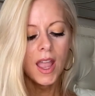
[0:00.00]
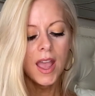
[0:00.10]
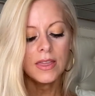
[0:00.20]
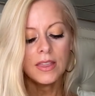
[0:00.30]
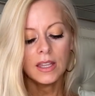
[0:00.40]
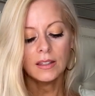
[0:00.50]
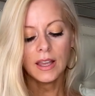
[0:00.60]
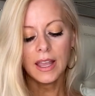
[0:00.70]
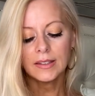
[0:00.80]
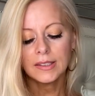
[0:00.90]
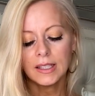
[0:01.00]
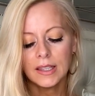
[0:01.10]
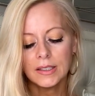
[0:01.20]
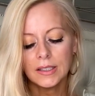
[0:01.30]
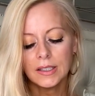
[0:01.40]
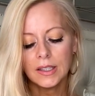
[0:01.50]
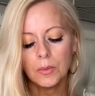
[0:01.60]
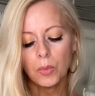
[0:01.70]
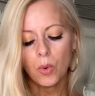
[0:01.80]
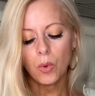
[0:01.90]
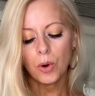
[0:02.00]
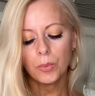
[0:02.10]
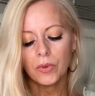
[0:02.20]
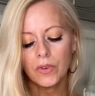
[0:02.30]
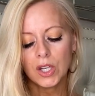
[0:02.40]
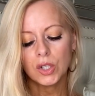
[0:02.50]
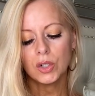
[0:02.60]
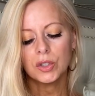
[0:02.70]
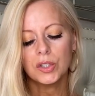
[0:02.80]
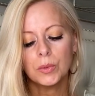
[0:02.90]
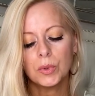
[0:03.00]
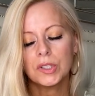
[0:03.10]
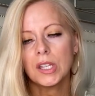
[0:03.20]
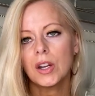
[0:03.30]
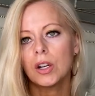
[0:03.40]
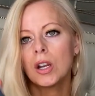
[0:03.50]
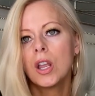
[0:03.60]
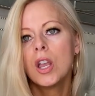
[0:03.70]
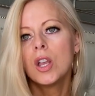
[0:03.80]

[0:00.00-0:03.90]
And then lastly, this is the POREfessional Supersetter.